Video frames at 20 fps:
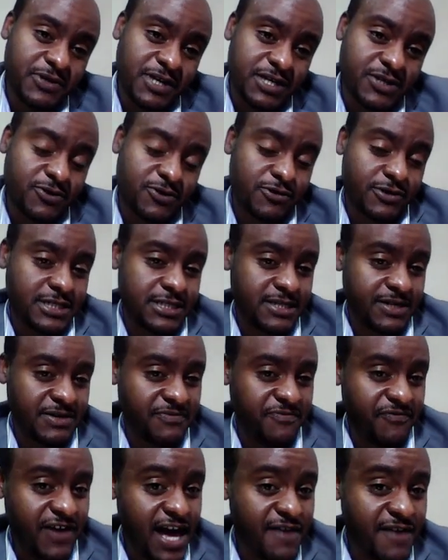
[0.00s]
or
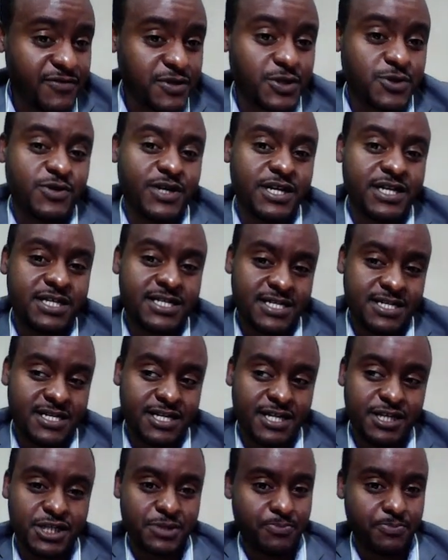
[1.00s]
5 students
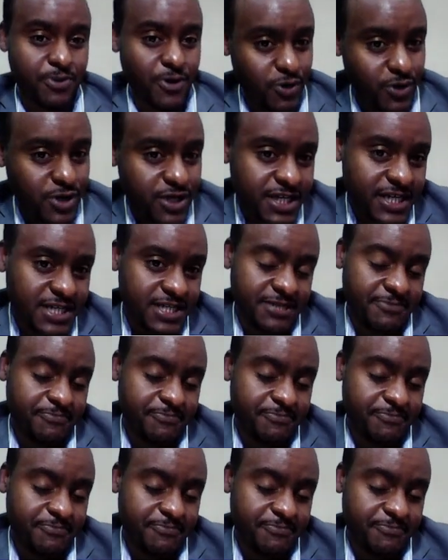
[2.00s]
responded,